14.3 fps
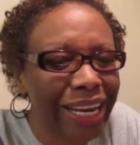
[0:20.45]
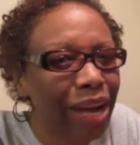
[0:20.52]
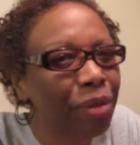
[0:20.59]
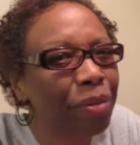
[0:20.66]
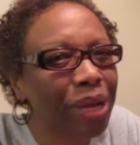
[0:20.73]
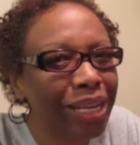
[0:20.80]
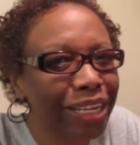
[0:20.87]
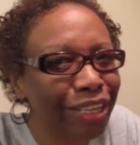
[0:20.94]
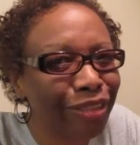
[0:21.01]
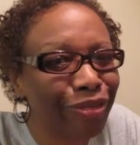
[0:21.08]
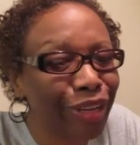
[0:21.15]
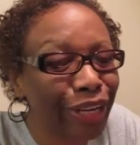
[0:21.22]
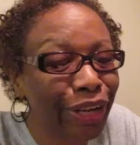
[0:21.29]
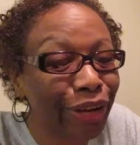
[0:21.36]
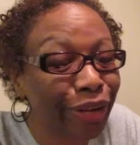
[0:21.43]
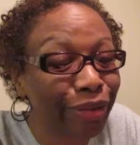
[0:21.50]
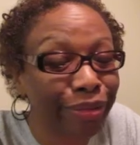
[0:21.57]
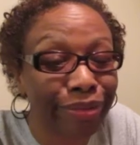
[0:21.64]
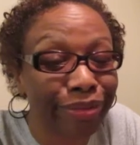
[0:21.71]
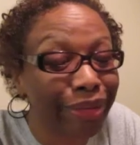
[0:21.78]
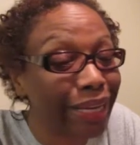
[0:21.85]
now making this video
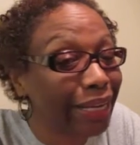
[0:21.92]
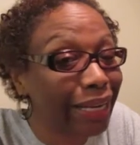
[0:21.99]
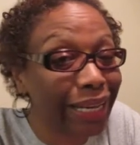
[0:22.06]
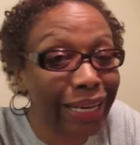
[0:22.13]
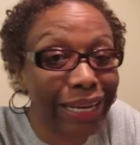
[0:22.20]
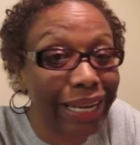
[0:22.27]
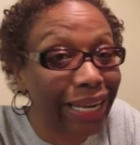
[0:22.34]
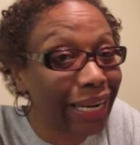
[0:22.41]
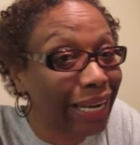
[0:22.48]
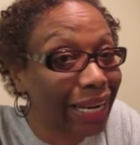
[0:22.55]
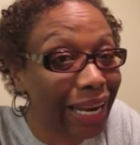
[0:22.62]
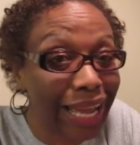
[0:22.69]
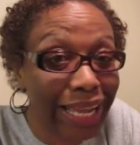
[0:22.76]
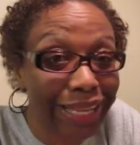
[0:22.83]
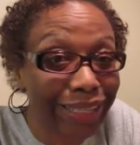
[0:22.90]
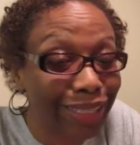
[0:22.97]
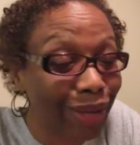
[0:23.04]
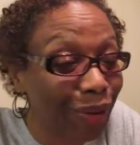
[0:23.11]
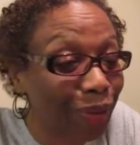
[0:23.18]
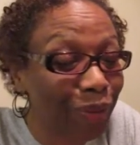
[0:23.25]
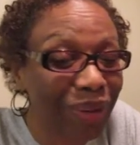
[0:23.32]
late late late at night
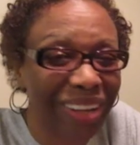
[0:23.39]
so